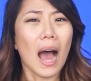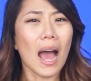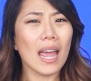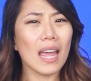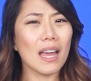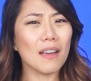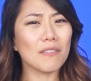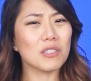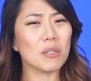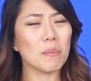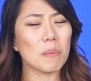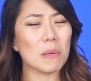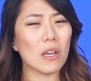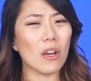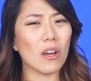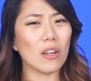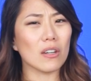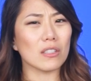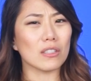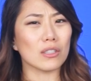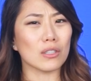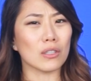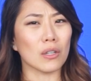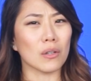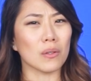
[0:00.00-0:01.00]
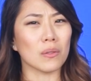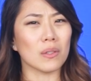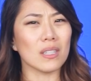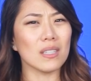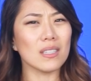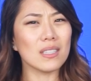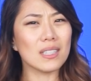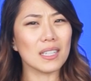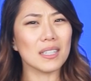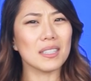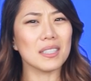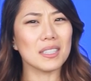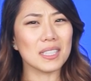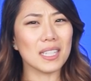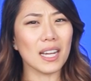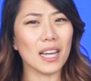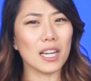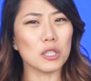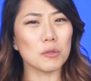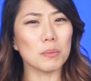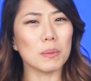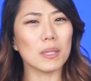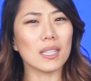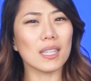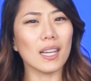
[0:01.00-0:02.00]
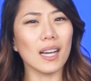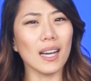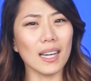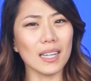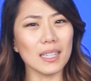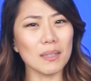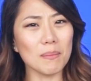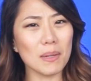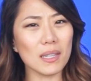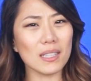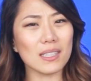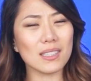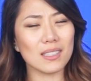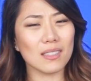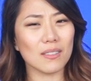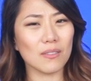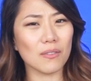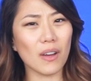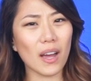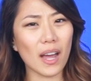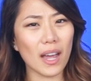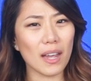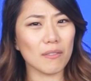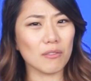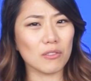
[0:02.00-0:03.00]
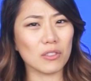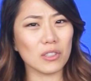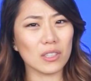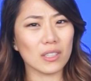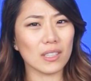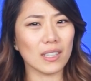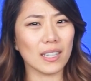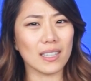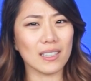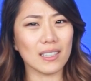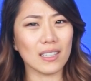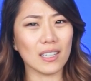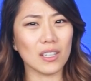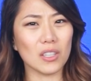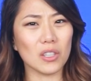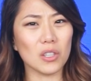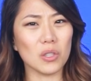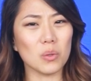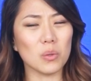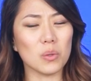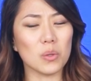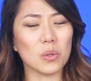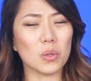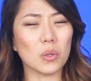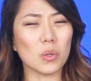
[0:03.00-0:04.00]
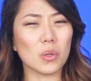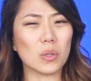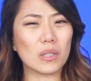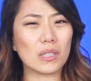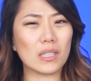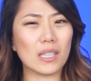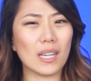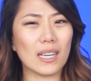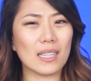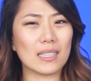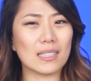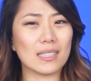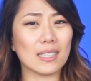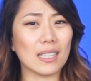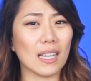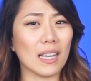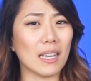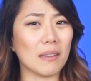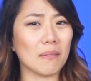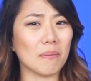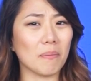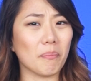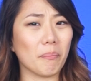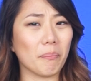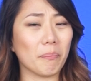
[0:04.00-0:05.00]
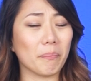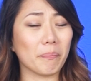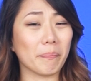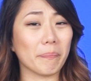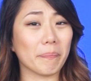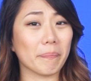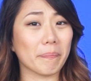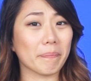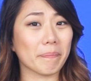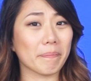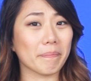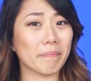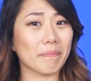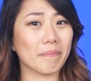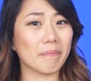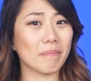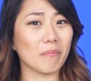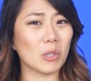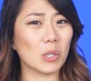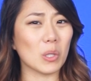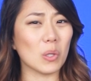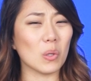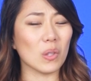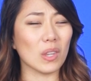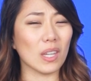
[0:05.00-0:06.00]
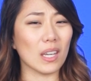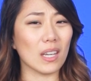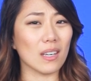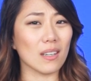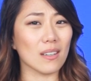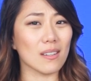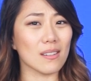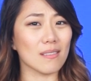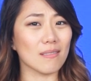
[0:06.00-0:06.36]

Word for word: I have to be honest though, the Intel attachment kinda makes the Vive look like a unicorn headset. What do you think?